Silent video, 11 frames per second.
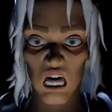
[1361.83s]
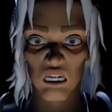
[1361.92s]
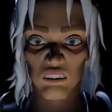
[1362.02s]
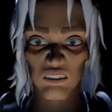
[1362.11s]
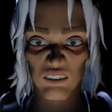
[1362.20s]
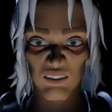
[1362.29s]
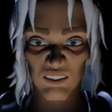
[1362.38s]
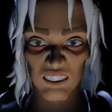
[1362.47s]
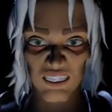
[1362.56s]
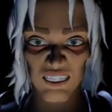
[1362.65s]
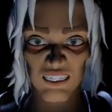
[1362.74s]
Courteous
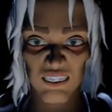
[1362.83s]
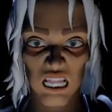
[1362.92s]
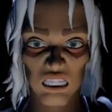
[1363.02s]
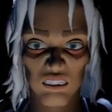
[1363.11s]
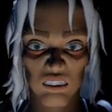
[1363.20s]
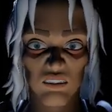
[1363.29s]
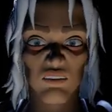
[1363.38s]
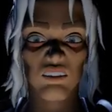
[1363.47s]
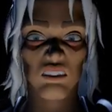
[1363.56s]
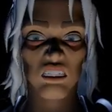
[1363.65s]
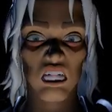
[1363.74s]
and
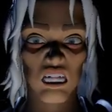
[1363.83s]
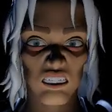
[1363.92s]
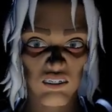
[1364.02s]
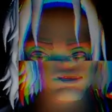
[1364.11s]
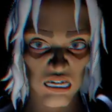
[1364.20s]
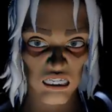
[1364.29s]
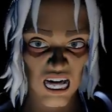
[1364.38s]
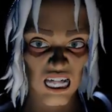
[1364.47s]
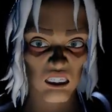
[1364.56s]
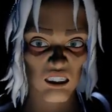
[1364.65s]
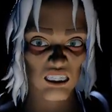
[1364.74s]
concerned about
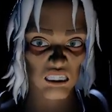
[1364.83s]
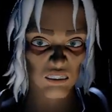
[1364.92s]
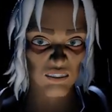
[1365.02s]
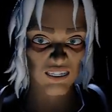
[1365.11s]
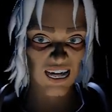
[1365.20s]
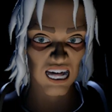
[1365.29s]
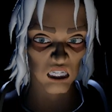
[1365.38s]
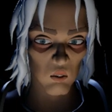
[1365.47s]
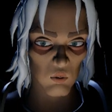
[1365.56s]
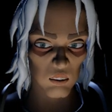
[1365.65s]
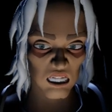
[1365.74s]
hygiene, you
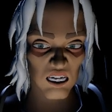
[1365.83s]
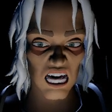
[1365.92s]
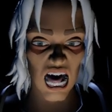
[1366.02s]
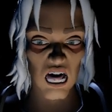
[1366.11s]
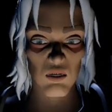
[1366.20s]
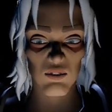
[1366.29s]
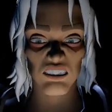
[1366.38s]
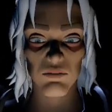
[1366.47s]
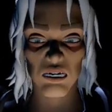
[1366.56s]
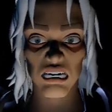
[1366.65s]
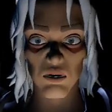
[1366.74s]
reach down to
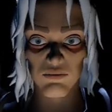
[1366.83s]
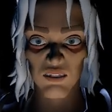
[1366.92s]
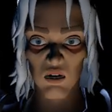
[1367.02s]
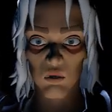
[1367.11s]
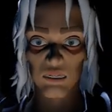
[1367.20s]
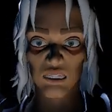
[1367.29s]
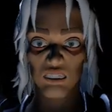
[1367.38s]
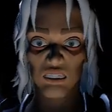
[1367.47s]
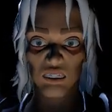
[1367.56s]
pick up the vomit.